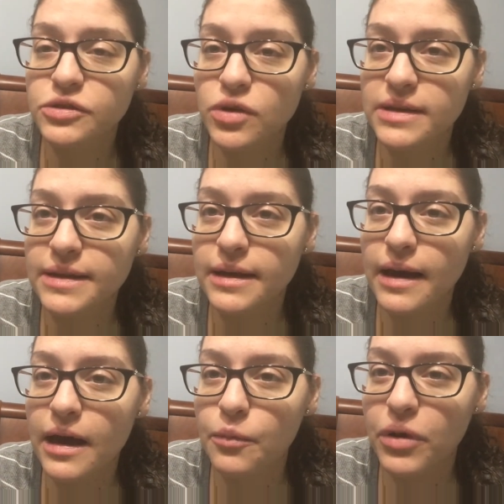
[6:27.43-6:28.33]
exhausted,
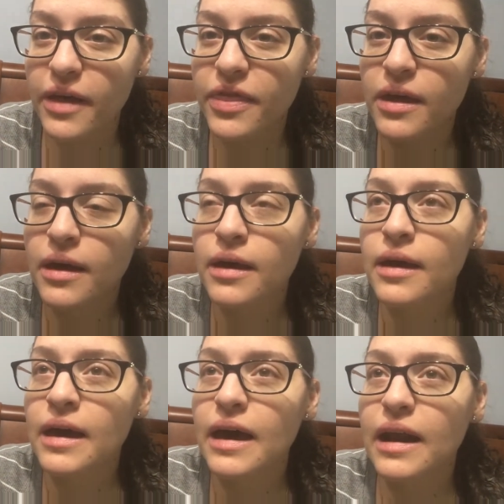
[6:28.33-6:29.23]
out of breath,
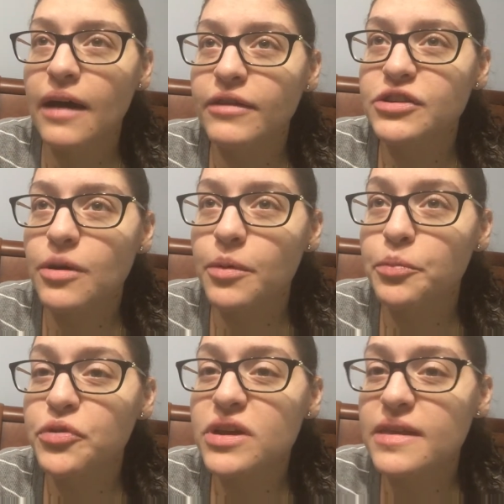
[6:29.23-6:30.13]
and having trouble
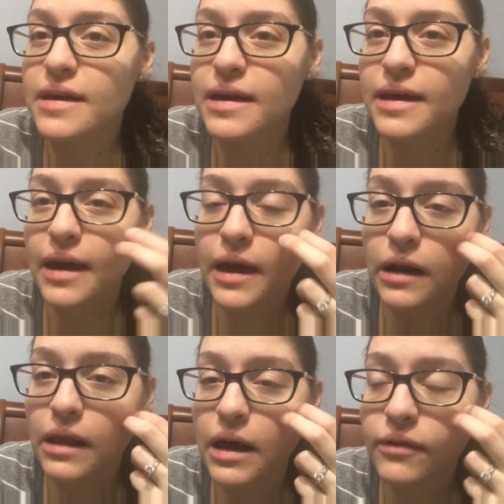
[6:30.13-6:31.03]
breathing, and
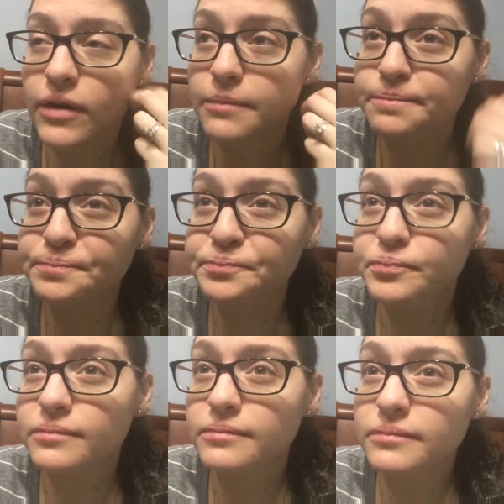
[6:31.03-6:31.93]
a lot of
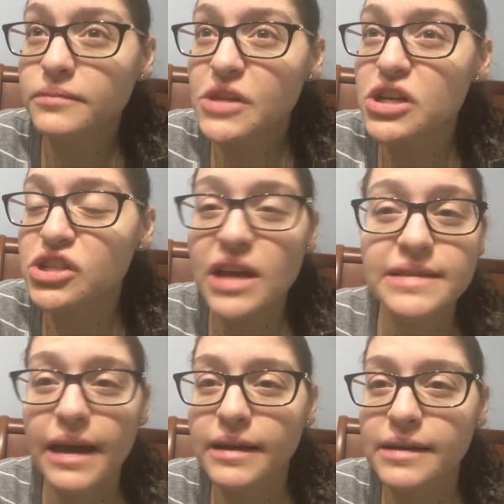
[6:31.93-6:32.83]

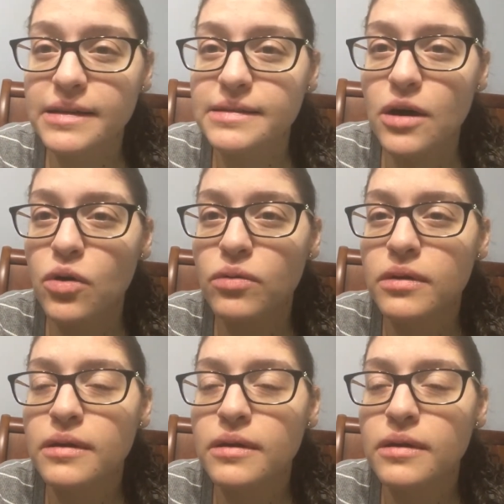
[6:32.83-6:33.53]
chest tightness. So